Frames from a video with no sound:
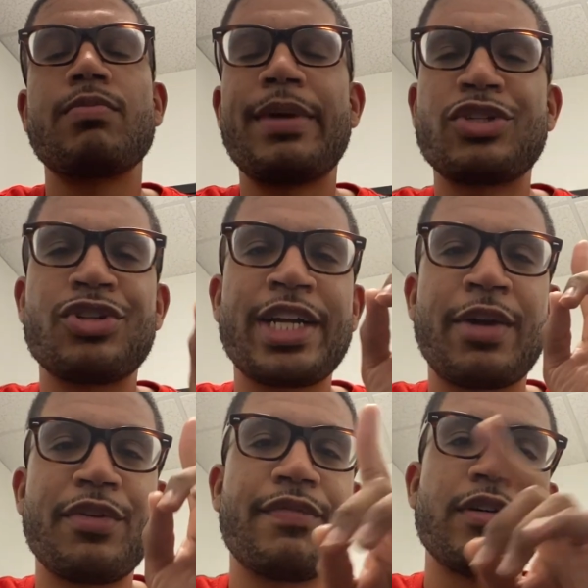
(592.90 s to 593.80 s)
Make sure to check
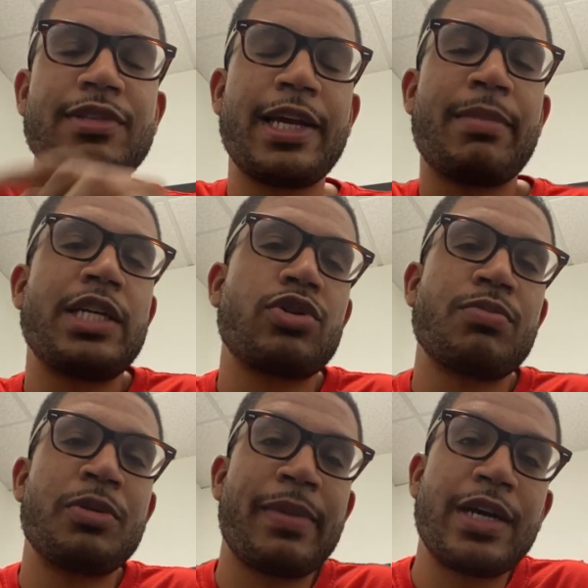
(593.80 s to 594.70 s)
out the first link in my
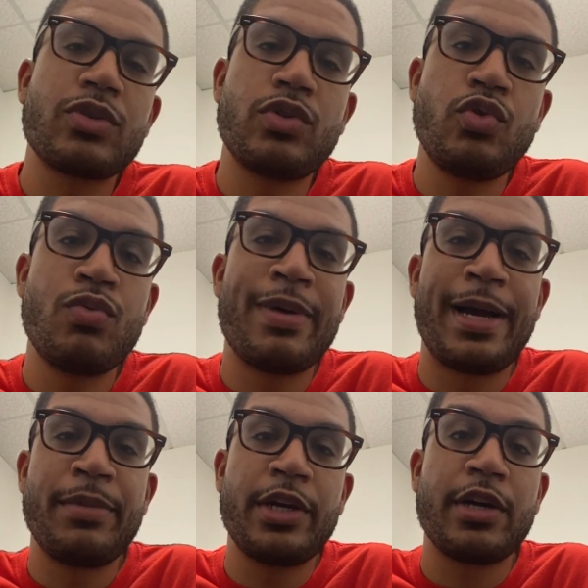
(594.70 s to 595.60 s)
description box to buy
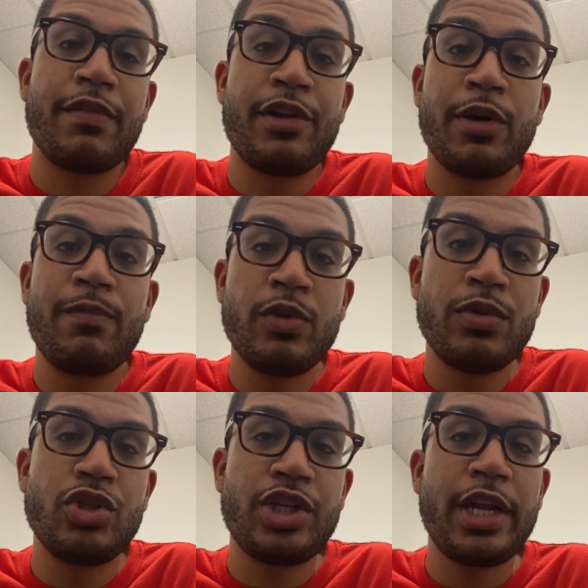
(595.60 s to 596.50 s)
me a coffee to help fuel
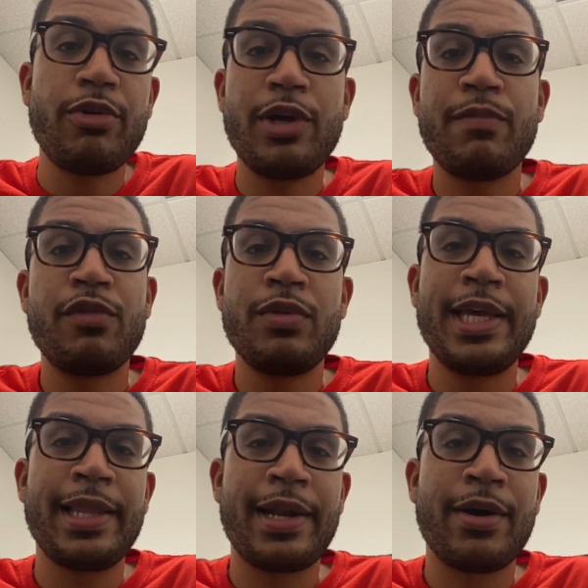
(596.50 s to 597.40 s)
this channel, help fuel the
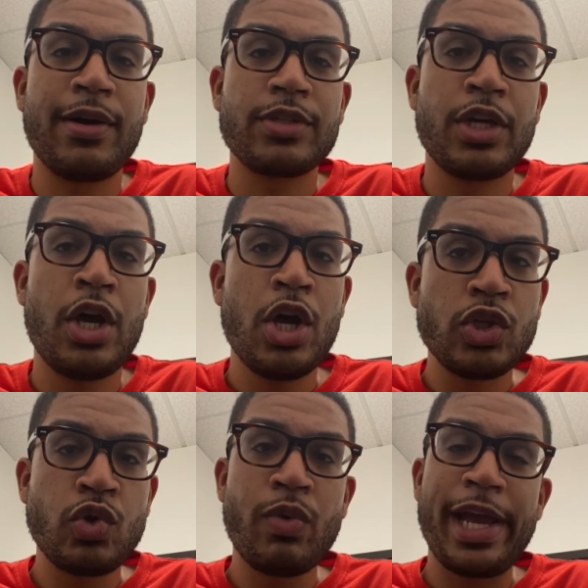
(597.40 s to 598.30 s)
Atlanta Hawks
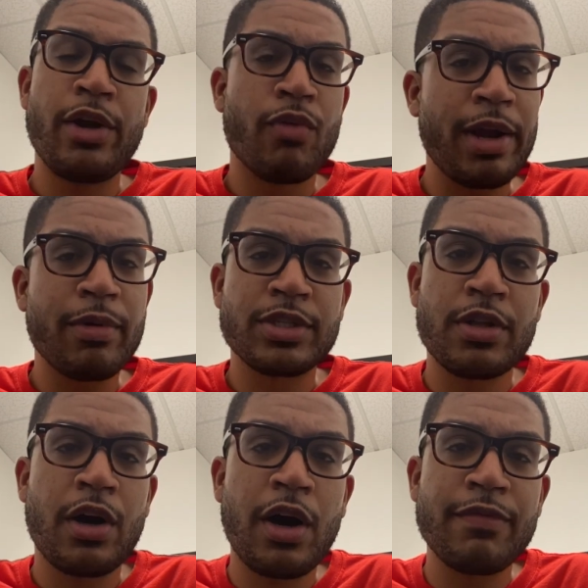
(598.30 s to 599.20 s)
to a great rest of
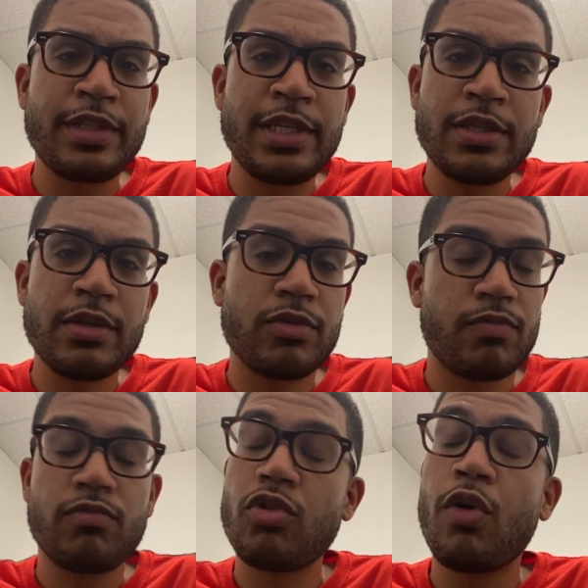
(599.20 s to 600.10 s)
their offseason.
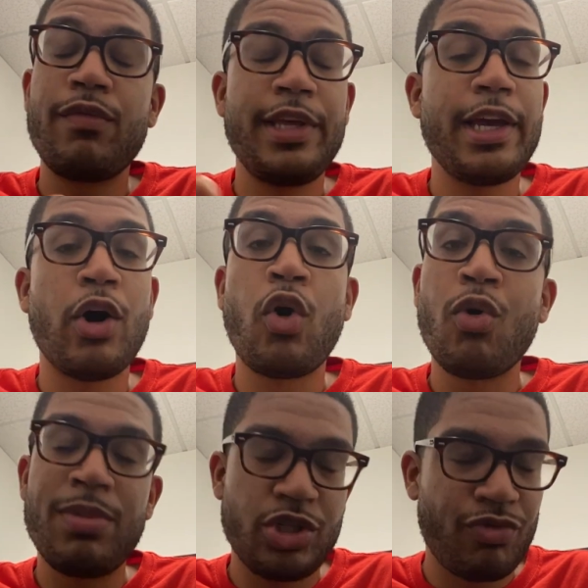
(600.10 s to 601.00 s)
Hopefully, a whole
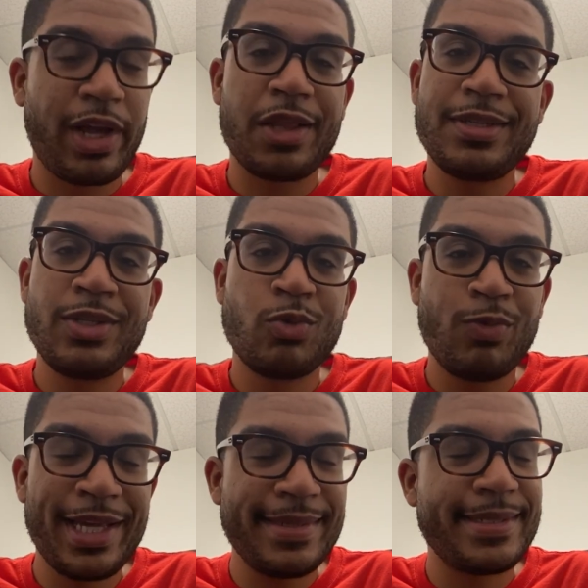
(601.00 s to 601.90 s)
bunch of regular season
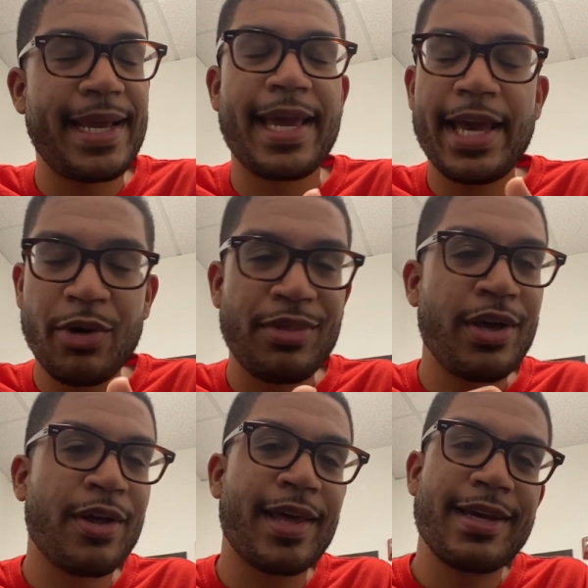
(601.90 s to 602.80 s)
wins, staying healthy,
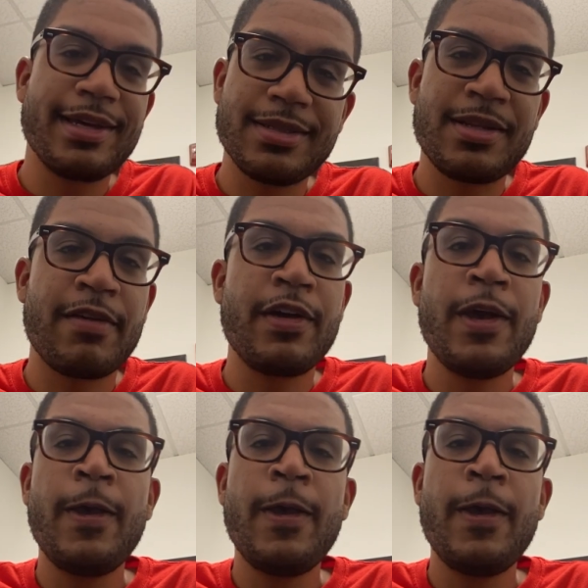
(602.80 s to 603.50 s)
all that stuff.